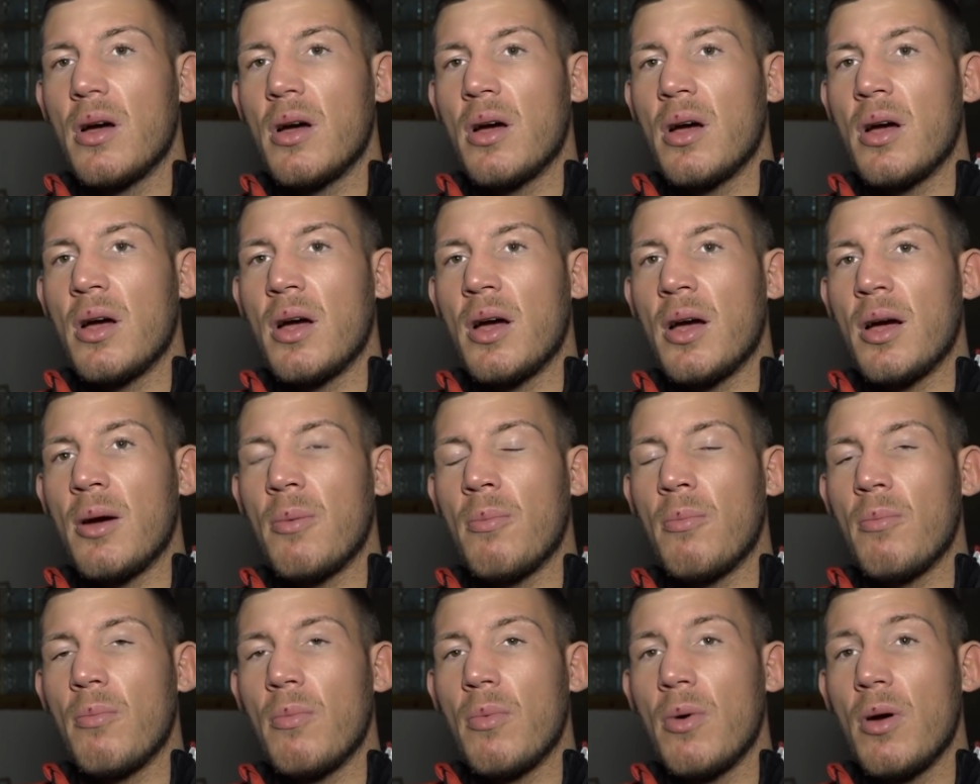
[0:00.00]

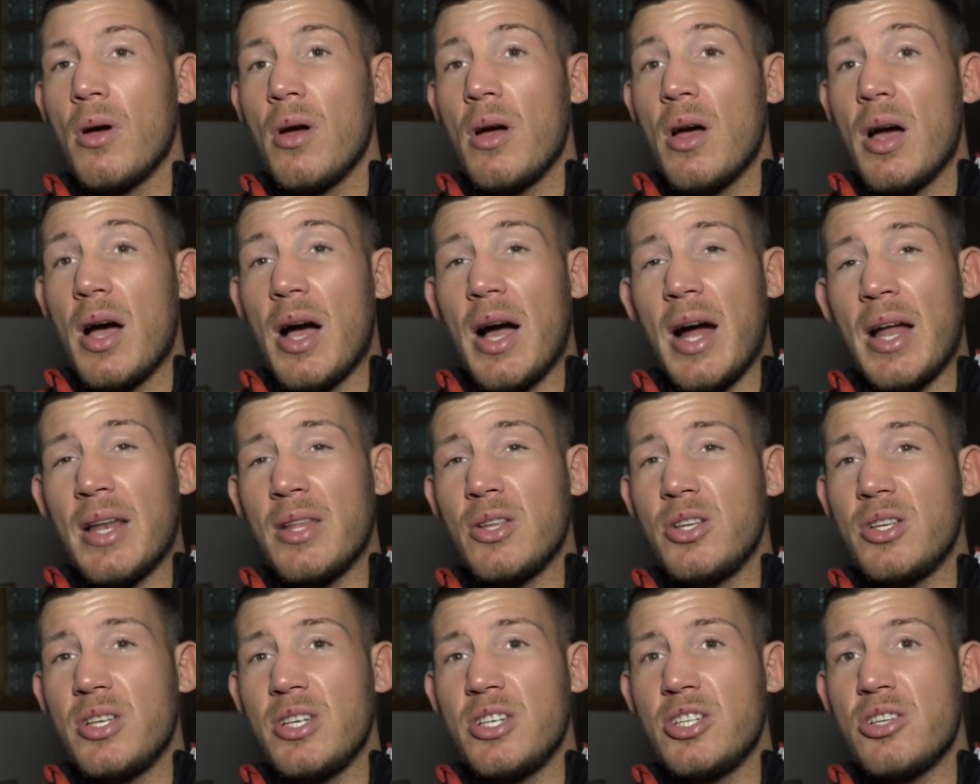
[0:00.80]
and
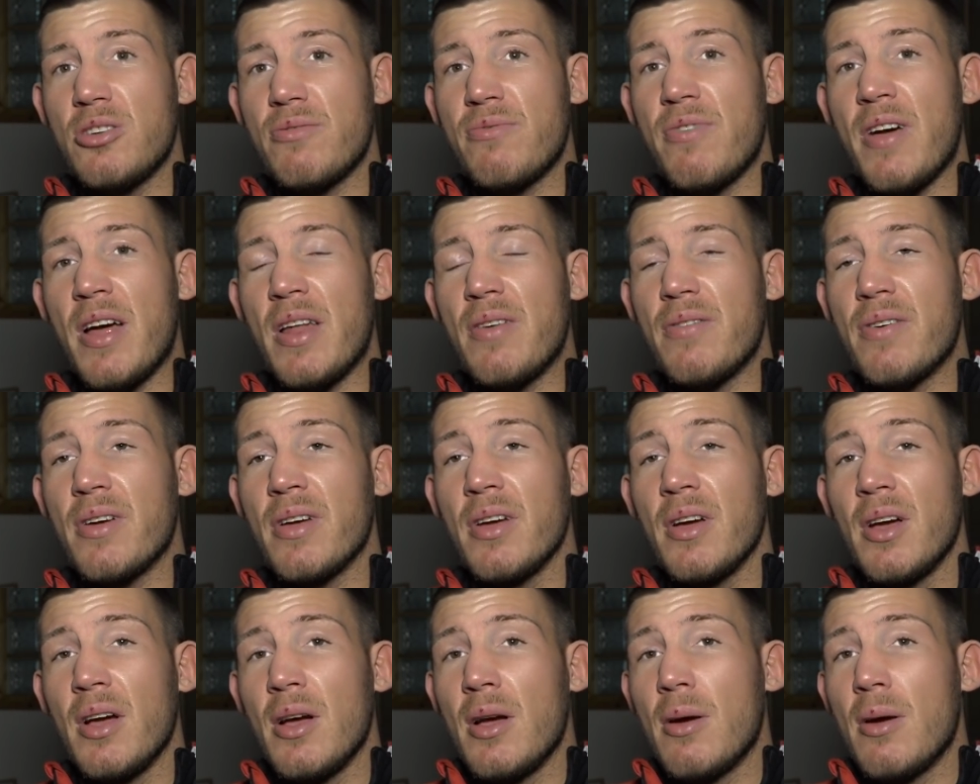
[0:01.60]
he's just very good.